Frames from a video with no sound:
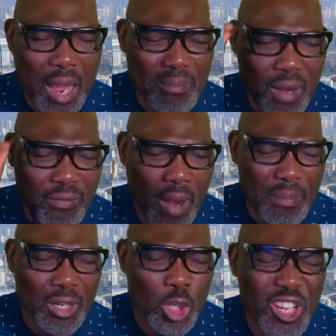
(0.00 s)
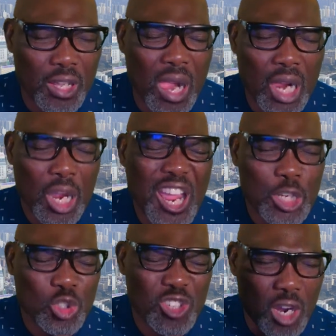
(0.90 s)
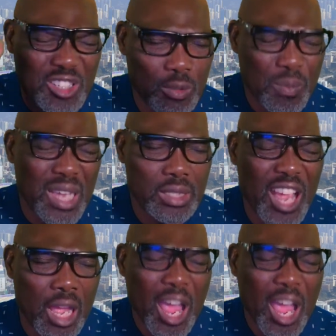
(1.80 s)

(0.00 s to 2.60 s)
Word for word: and my family in judgment,